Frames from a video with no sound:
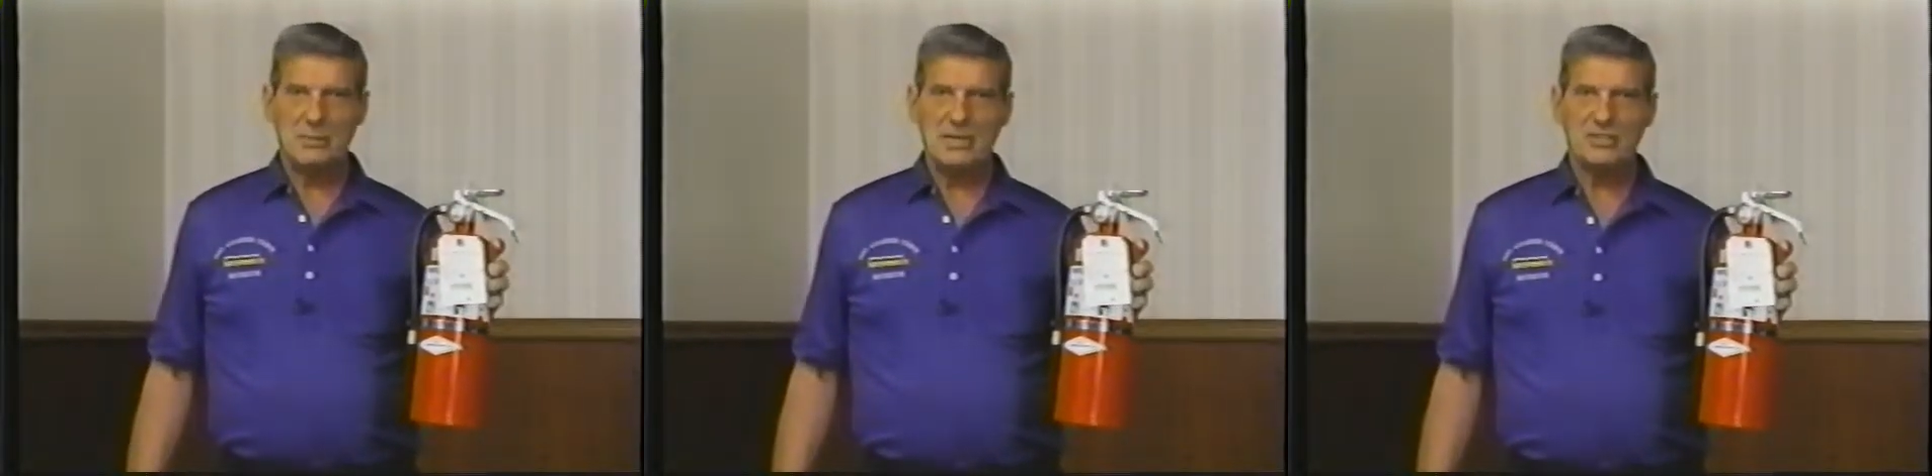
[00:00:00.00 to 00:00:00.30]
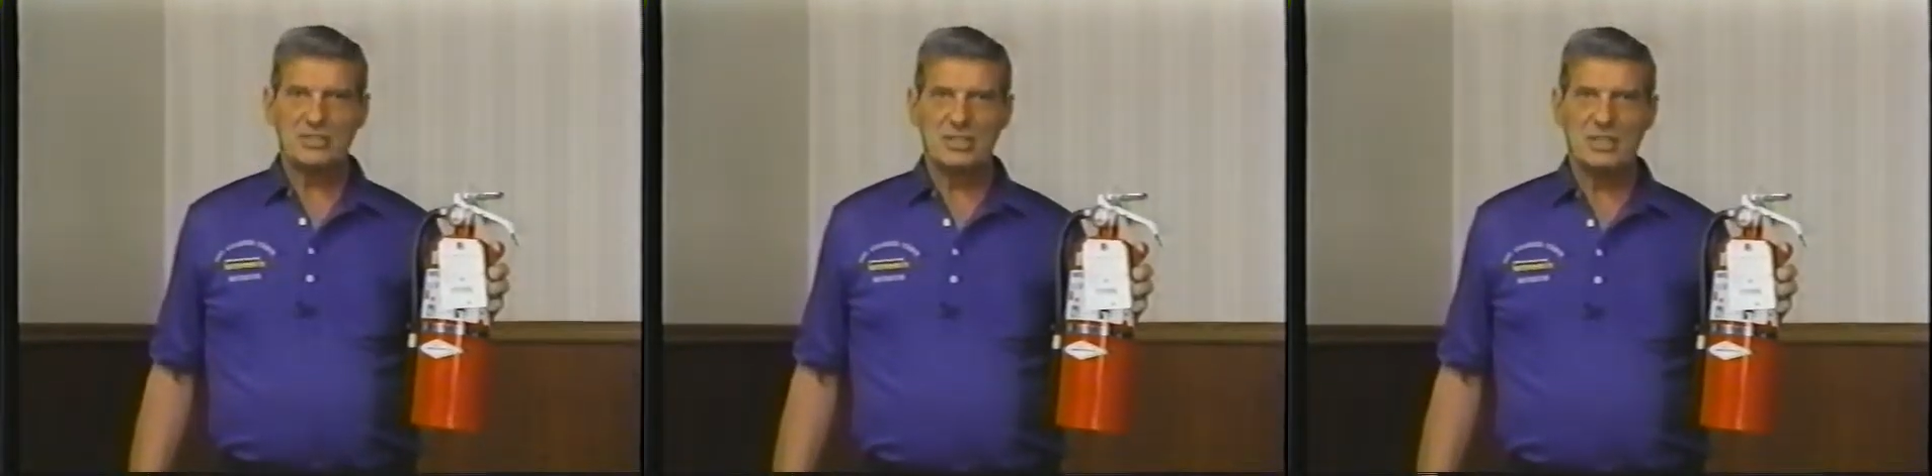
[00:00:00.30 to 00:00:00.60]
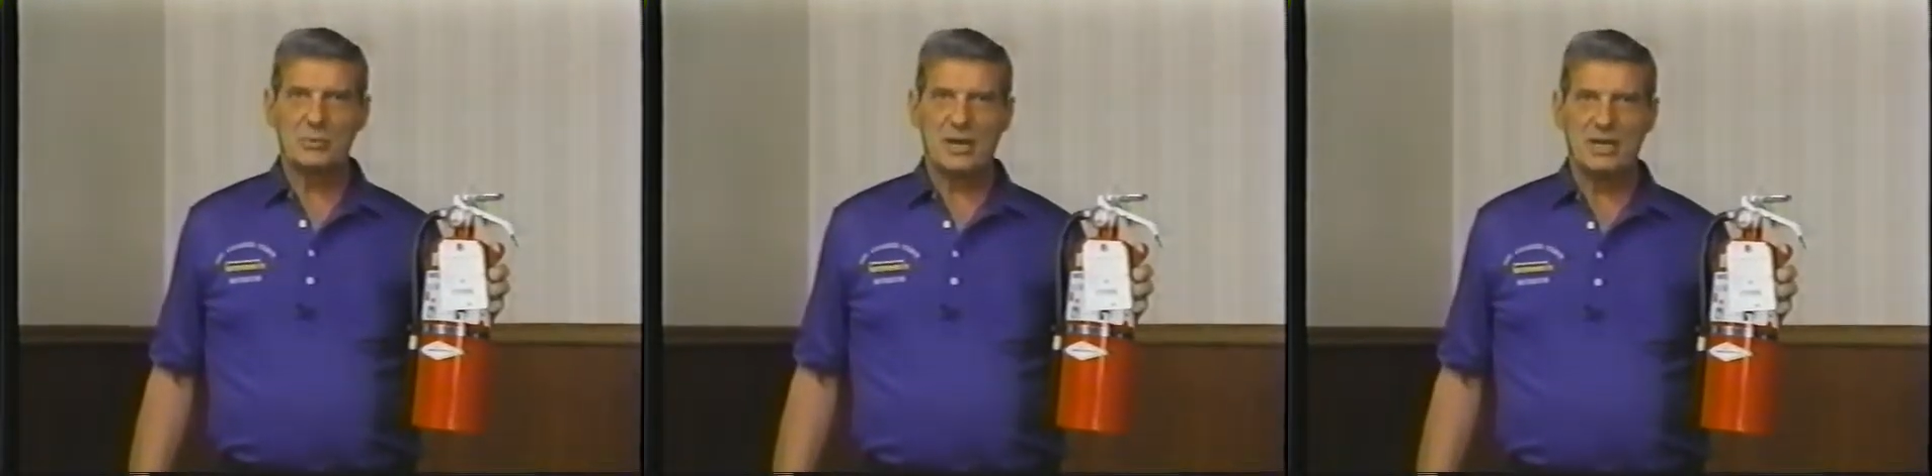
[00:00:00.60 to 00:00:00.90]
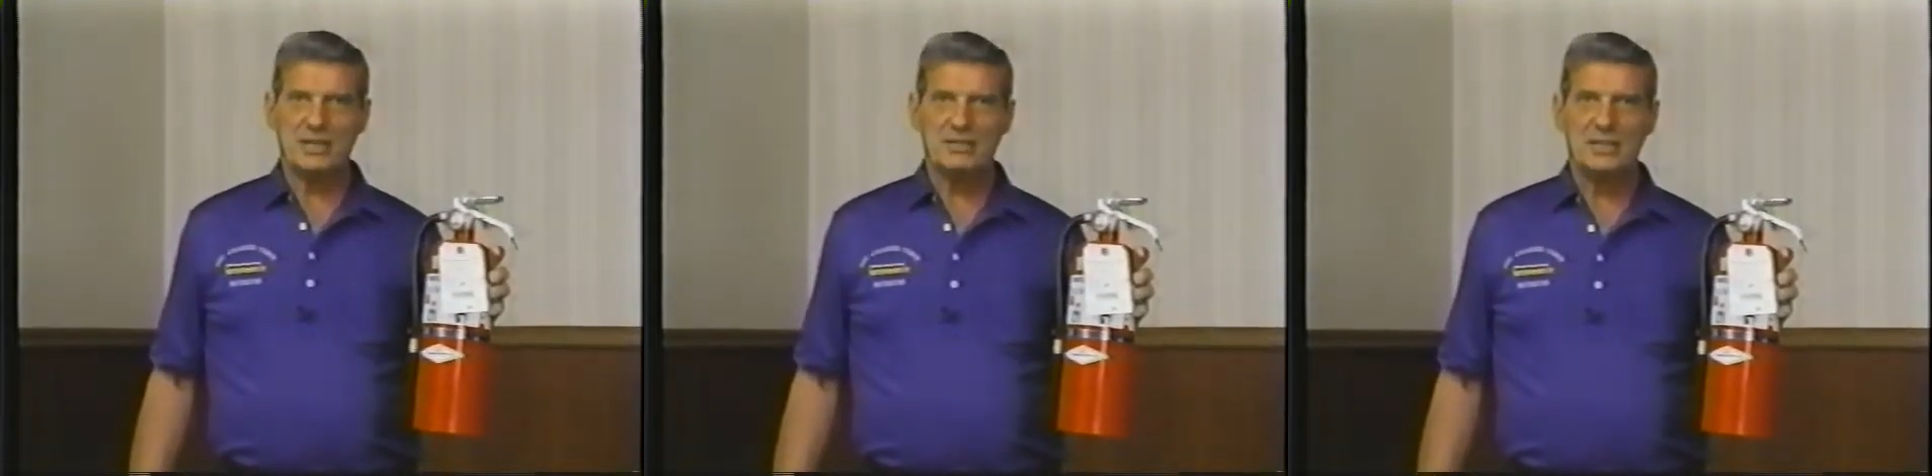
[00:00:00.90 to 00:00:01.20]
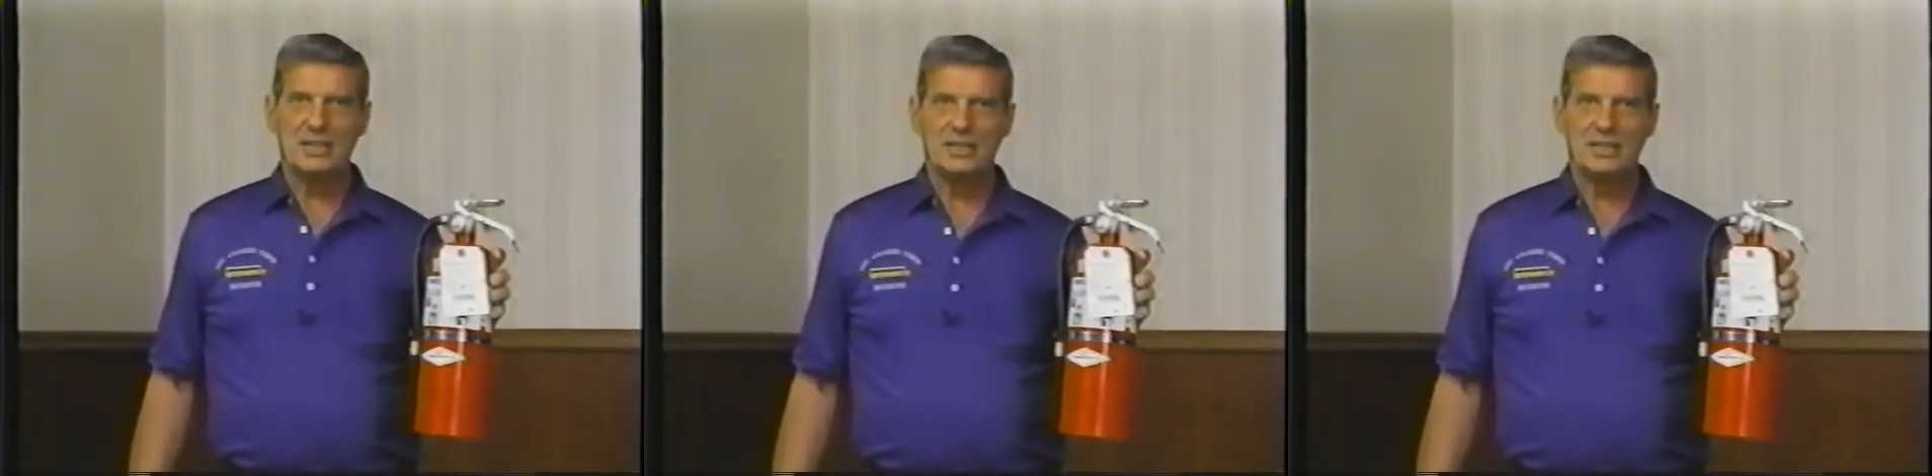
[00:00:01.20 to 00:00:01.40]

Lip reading: BC rated